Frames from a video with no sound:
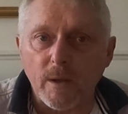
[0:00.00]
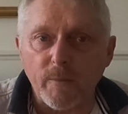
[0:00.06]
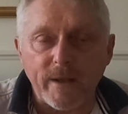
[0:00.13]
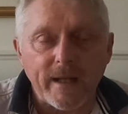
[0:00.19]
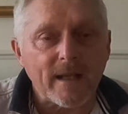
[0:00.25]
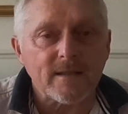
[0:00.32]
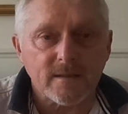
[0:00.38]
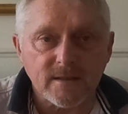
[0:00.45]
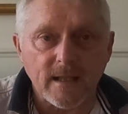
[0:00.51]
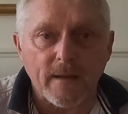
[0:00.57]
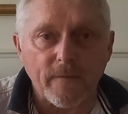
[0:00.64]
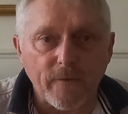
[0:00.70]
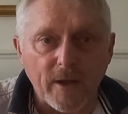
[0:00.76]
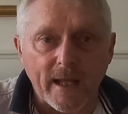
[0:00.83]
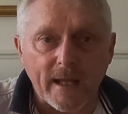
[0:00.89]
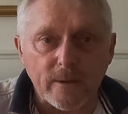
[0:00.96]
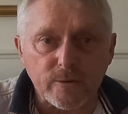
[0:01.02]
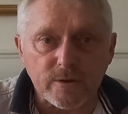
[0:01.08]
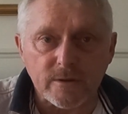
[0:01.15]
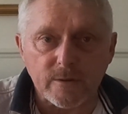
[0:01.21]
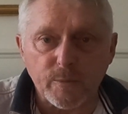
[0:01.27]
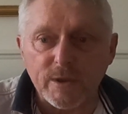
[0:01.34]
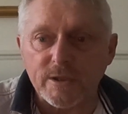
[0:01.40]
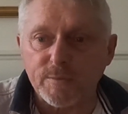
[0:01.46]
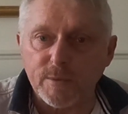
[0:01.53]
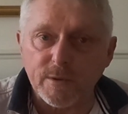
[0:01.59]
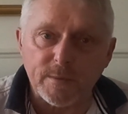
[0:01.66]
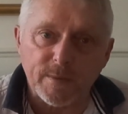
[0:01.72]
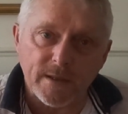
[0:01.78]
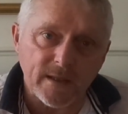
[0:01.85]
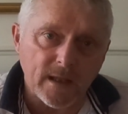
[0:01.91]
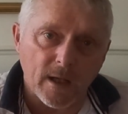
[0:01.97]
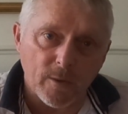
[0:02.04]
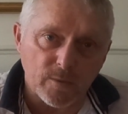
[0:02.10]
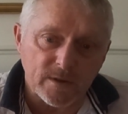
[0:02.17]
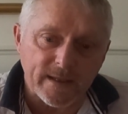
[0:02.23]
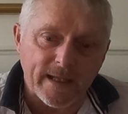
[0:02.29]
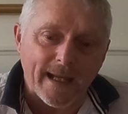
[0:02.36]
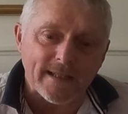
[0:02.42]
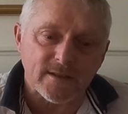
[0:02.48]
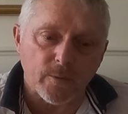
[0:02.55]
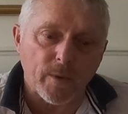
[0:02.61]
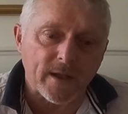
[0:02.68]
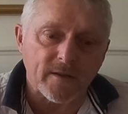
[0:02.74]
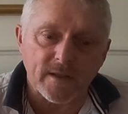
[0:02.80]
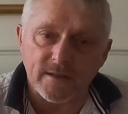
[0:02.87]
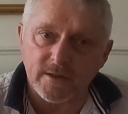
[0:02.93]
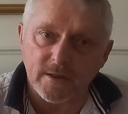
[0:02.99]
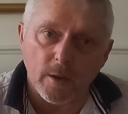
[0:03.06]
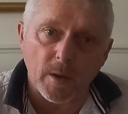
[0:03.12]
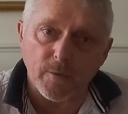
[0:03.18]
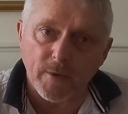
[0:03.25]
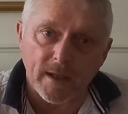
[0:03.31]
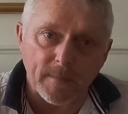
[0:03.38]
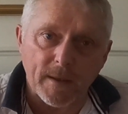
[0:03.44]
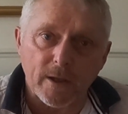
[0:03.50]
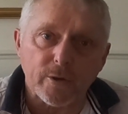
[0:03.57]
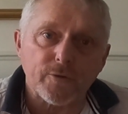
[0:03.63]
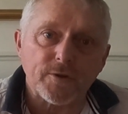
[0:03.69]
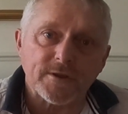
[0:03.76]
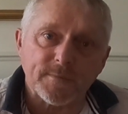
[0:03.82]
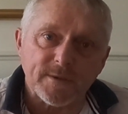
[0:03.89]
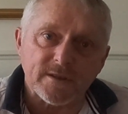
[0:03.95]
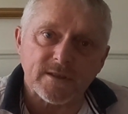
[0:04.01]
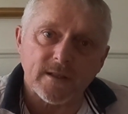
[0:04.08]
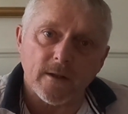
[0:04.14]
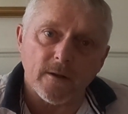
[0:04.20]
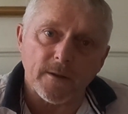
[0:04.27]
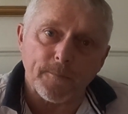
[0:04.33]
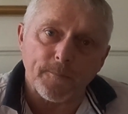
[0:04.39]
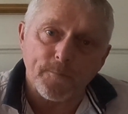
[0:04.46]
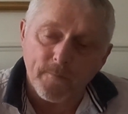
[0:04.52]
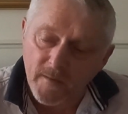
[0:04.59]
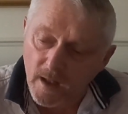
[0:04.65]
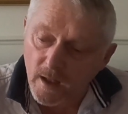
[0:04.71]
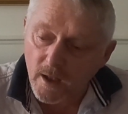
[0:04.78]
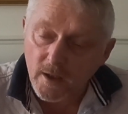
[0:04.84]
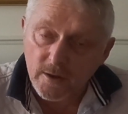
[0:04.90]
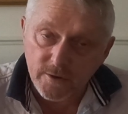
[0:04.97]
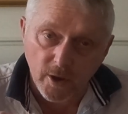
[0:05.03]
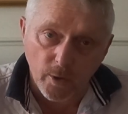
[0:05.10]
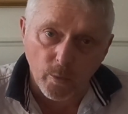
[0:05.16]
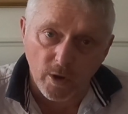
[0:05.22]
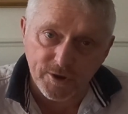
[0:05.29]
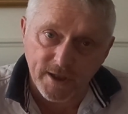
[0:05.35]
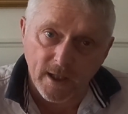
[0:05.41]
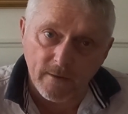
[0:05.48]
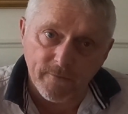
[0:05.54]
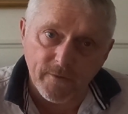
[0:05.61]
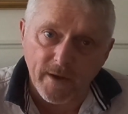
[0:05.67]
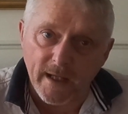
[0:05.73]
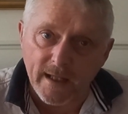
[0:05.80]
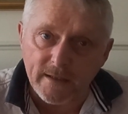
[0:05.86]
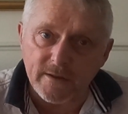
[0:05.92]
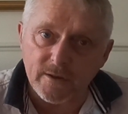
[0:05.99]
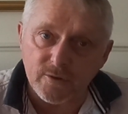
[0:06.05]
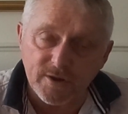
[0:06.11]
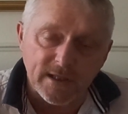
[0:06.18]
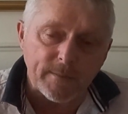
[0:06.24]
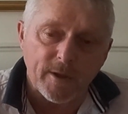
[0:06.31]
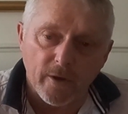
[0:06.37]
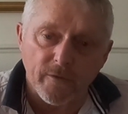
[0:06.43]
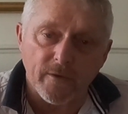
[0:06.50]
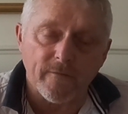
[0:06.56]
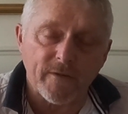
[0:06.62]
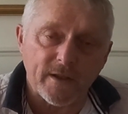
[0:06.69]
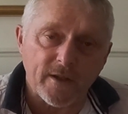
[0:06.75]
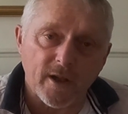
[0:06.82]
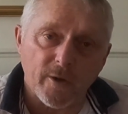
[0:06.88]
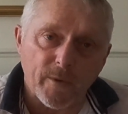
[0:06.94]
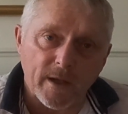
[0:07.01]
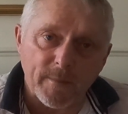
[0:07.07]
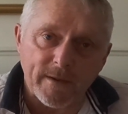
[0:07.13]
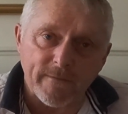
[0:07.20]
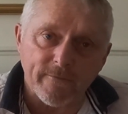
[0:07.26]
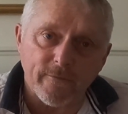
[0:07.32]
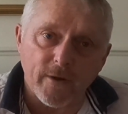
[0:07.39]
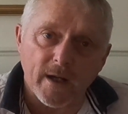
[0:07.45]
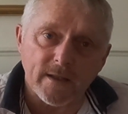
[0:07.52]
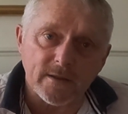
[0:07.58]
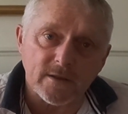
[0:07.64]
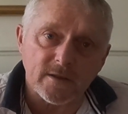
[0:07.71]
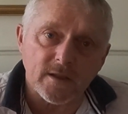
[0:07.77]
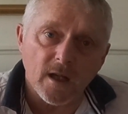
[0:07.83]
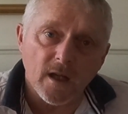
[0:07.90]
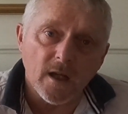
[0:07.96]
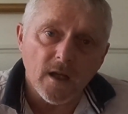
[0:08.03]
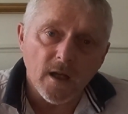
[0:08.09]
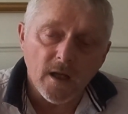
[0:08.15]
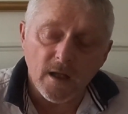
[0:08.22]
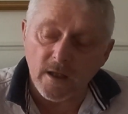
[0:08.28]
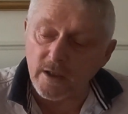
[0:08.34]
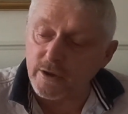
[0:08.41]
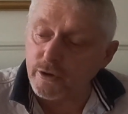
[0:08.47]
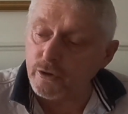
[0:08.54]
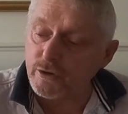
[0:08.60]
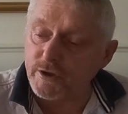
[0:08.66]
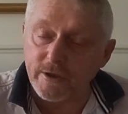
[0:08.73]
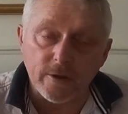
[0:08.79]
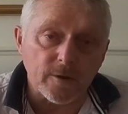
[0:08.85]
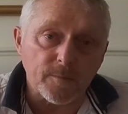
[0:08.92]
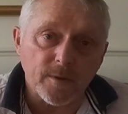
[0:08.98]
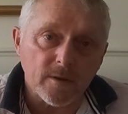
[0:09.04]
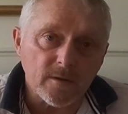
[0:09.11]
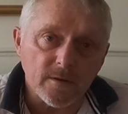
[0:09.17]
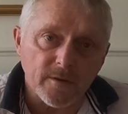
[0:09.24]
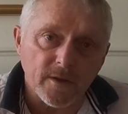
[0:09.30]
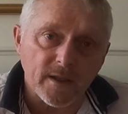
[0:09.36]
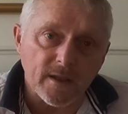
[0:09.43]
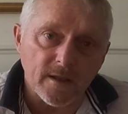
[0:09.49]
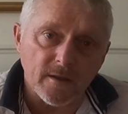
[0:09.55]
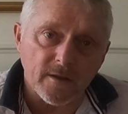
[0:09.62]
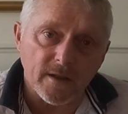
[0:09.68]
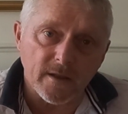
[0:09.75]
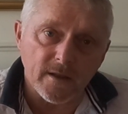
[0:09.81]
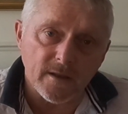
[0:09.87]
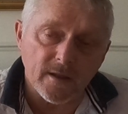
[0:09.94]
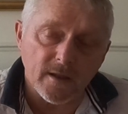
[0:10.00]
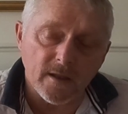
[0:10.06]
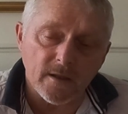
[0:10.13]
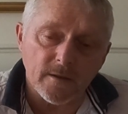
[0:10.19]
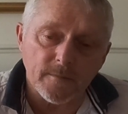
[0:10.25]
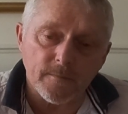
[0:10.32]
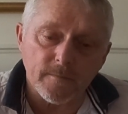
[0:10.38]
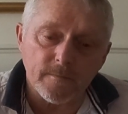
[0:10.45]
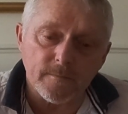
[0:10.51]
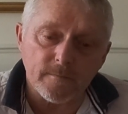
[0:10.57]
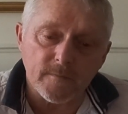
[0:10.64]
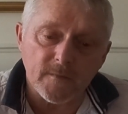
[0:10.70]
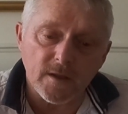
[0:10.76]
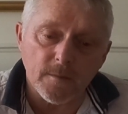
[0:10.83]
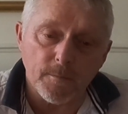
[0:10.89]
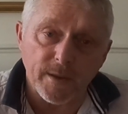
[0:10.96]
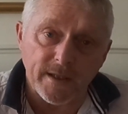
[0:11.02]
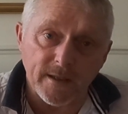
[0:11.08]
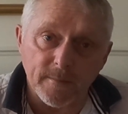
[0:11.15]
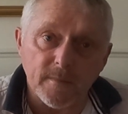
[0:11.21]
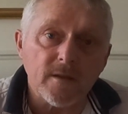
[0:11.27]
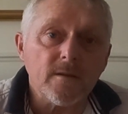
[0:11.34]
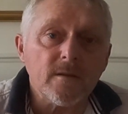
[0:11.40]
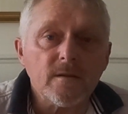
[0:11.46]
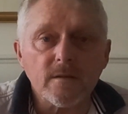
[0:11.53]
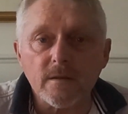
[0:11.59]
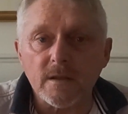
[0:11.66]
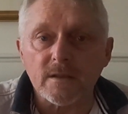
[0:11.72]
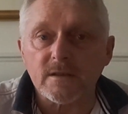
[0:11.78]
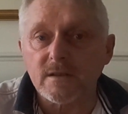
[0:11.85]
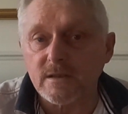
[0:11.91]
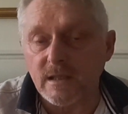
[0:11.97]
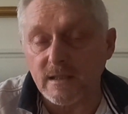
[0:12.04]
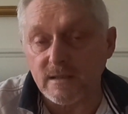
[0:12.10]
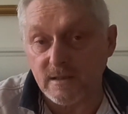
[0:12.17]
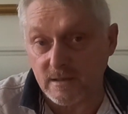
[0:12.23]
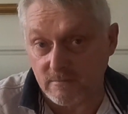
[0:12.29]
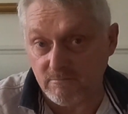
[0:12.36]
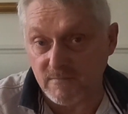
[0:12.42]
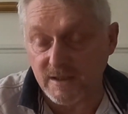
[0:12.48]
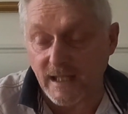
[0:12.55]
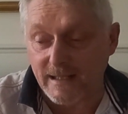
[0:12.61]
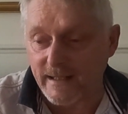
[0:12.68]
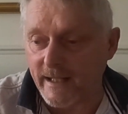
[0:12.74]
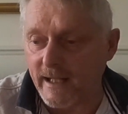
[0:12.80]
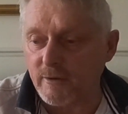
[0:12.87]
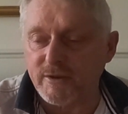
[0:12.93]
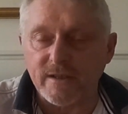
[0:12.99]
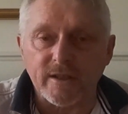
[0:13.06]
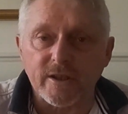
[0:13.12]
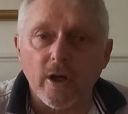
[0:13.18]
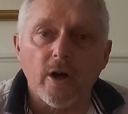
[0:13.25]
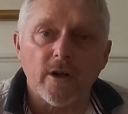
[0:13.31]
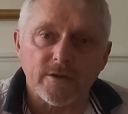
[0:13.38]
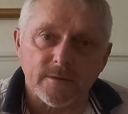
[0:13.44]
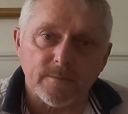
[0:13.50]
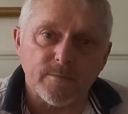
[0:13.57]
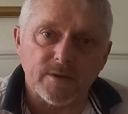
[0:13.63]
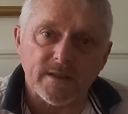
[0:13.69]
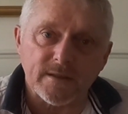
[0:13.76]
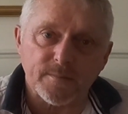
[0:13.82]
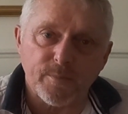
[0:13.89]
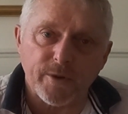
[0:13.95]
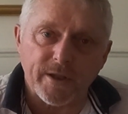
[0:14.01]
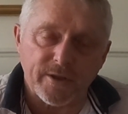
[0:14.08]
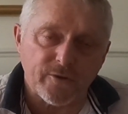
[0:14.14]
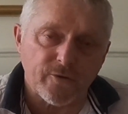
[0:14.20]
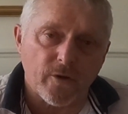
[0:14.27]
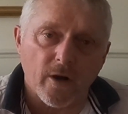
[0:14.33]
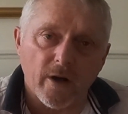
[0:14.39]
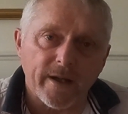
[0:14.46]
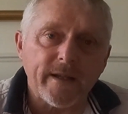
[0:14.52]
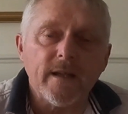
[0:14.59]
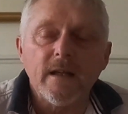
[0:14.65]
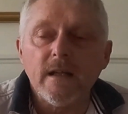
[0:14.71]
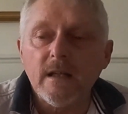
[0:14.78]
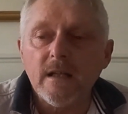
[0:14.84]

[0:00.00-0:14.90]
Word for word: when we get to 10,000, which will be, I would guess, the way things are going around about Christmas time. So watch out for that. You'll see me on the video when I'm in France cutting up the beam that's sadly out in the garden, but it's pretty dry,